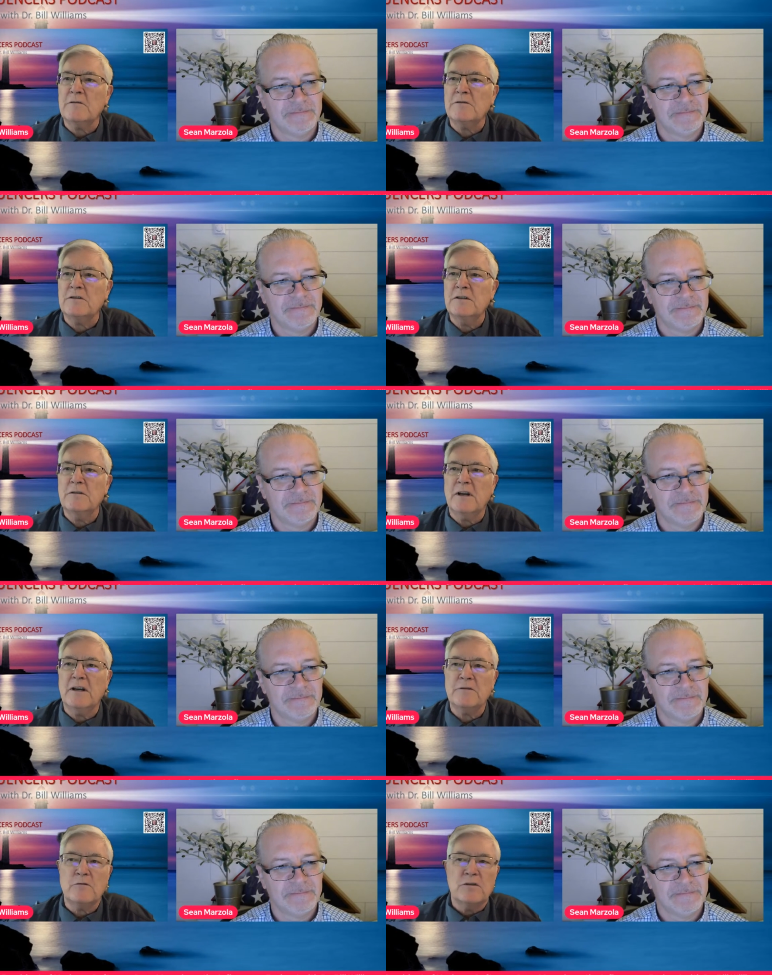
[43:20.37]
Speaker 1: see you guys
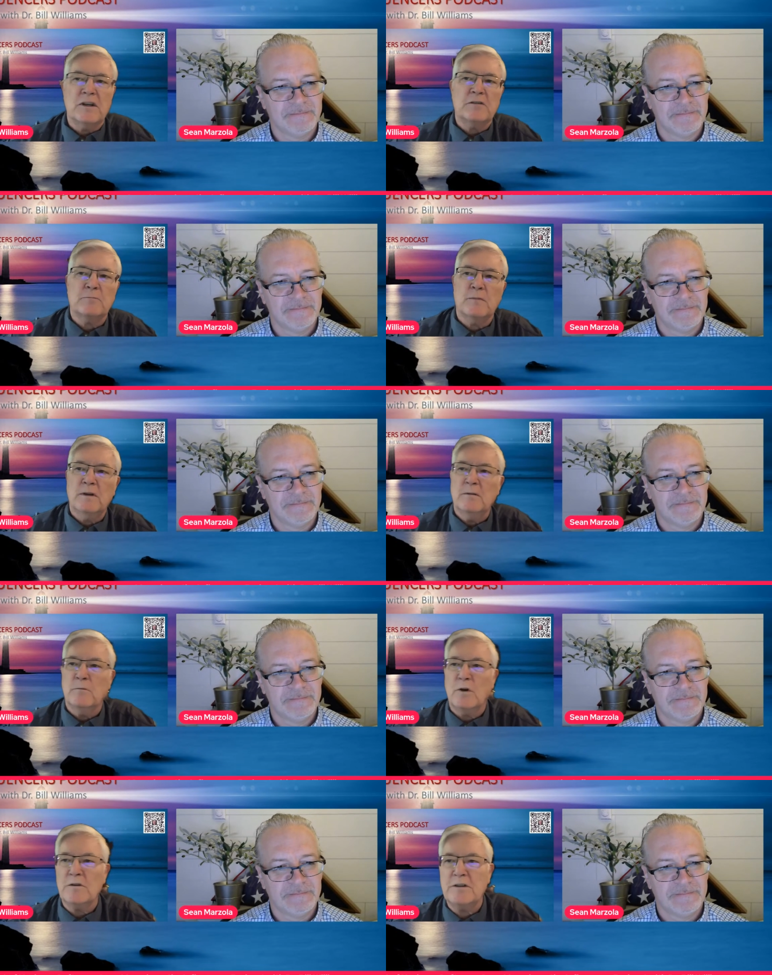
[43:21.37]
on the next
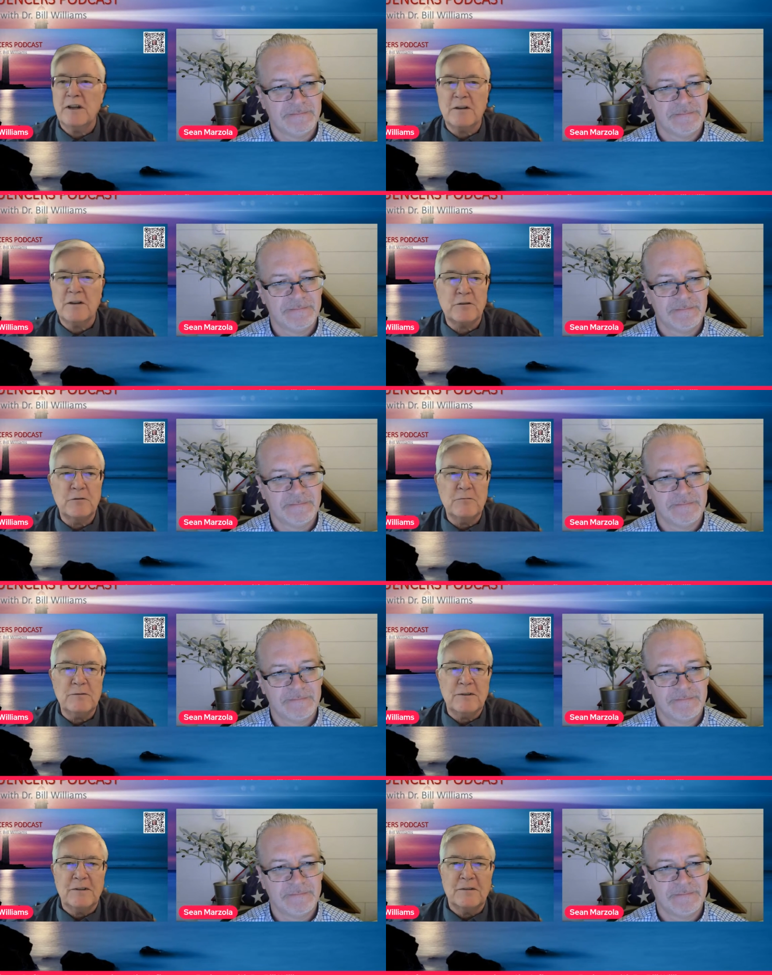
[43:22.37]
broadcast soon.
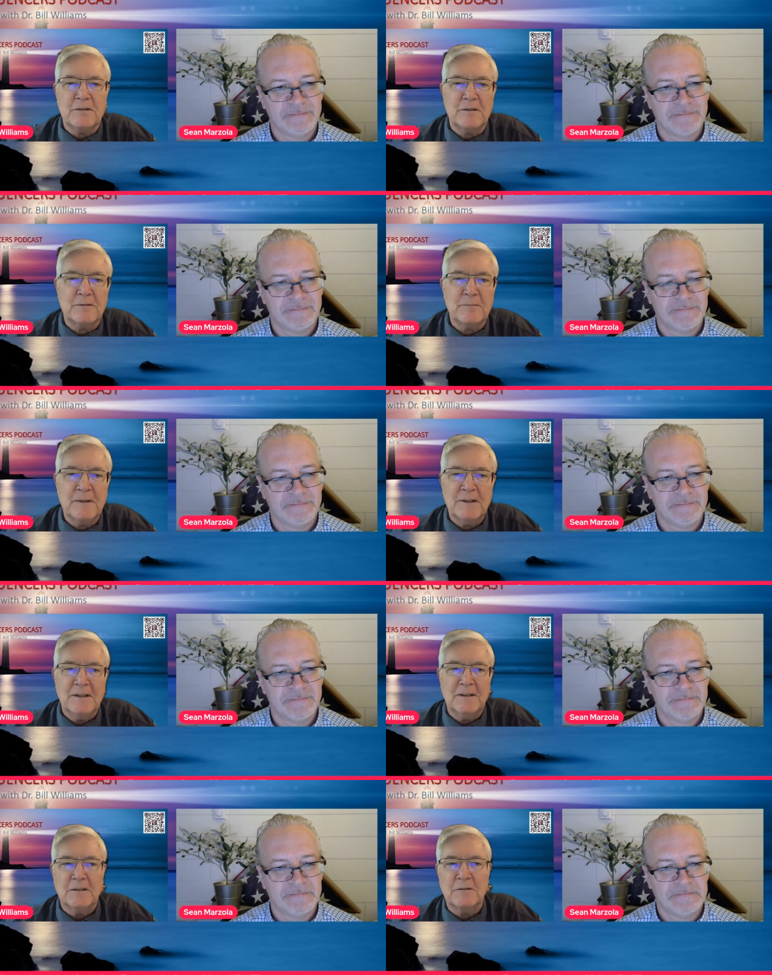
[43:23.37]
And uh,
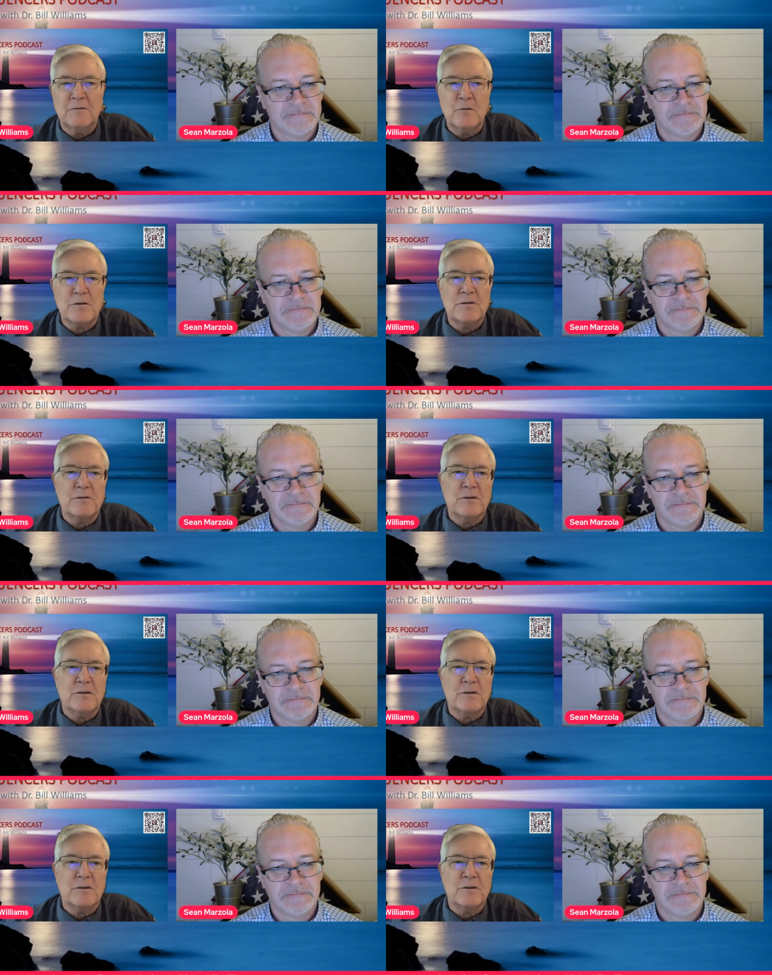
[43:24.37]
look forward to